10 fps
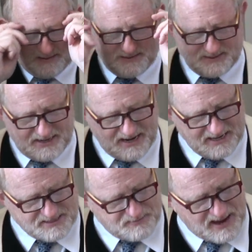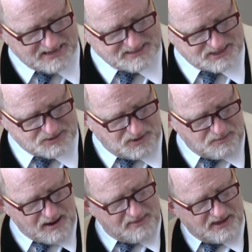In today's passage, we
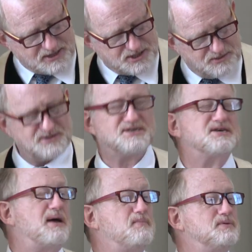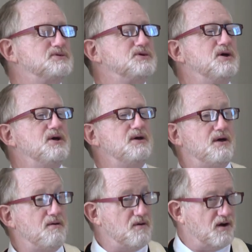read that 2 disciples
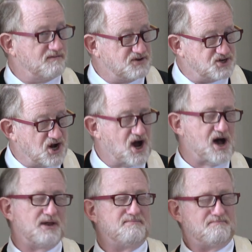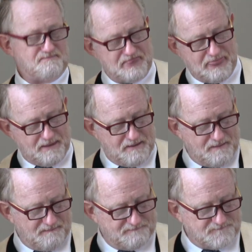of John,
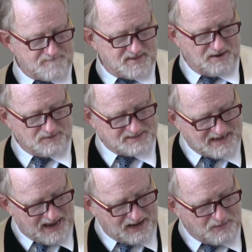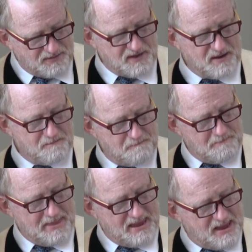they were standing with him
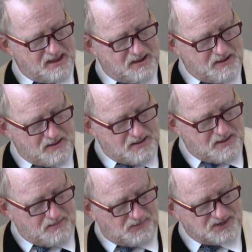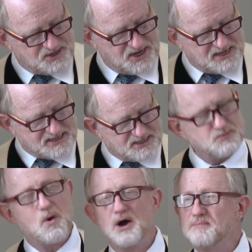when Jesus
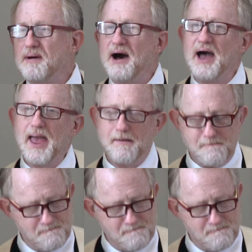walked by.